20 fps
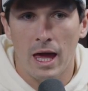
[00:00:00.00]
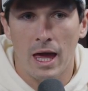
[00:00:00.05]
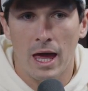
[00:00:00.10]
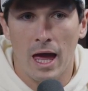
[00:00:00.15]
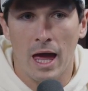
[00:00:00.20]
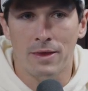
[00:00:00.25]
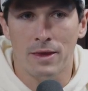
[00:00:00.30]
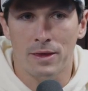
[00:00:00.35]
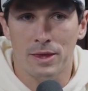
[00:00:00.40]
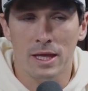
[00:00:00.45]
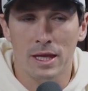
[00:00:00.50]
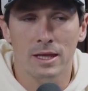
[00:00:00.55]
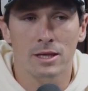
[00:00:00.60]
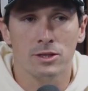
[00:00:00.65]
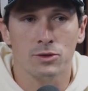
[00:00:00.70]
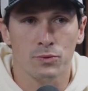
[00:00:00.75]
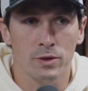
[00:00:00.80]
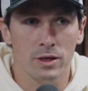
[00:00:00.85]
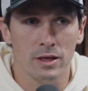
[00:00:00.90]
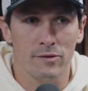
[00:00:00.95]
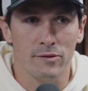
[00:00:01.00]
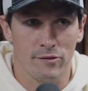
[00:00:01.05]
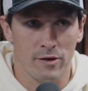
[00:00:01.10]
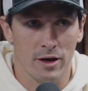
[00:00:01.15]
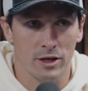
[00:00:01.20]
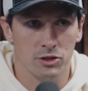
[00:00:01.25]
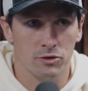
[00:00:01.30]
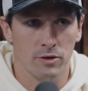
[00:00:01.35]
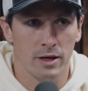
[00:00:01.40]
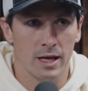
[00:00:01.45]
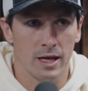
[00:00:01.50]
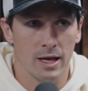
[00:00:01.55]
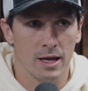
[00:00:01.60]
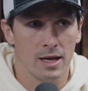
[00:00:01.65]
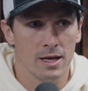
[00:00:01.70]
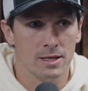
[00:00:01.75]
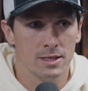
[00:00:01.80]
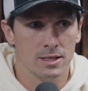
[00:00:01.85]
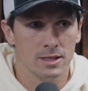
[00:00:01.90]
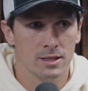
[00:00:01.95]
And the thing that's really frustrating
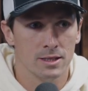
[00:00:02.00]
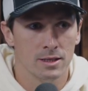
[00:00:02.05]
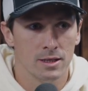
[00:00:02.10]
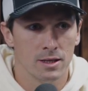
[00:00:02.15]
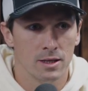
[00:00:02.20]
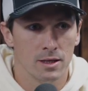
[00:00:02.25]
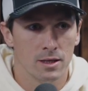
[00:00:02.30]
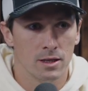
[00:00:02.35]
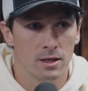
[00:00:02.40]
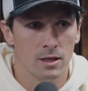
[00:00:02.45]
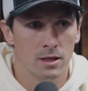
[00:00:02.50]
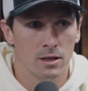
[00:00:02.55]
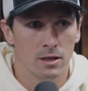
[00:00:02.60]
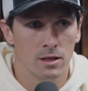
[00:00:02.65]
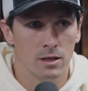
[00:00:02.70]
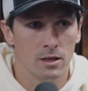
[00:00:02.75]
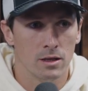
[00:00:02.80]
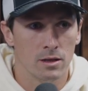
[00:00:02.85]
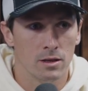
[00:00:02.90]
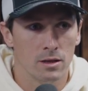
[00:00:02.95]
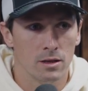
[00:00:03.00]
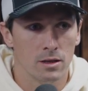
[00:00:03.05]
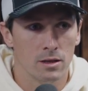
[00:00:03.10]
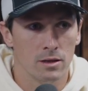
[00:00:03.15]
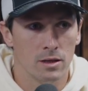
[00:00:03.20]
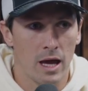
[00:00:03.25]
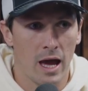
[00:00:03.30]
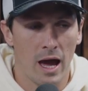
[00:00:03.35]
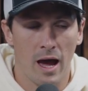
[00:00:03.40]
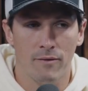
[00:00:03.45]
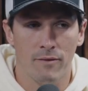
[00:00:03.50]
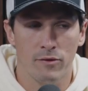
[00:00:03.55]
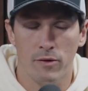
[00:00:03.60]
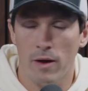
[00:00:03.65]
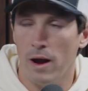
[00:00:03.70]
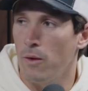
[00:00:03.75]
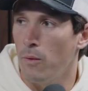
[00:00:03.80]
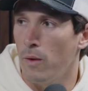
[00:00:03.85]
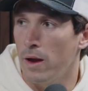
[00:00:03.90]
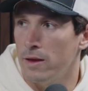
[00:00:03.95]
is they have
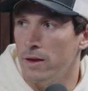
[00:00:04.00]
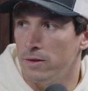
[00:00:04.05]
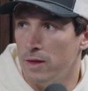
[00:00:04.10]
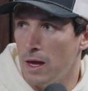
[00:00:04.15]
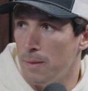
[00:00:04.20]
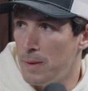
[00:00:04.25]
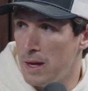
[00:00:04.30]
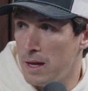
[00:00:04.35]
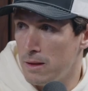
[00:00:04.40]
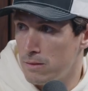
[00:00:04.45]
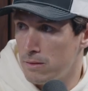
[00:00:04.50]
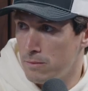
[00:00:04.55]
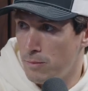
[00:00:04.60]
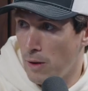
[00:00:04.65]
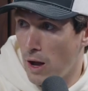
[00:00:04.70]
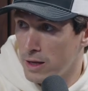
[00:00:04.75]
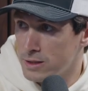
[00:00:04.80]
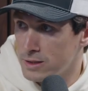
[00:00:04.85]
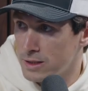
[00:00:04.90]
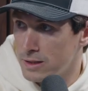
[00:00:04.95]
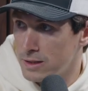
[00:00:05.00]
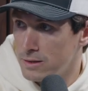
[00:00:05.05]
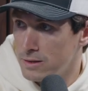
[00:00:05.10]
great win. They beat Boston.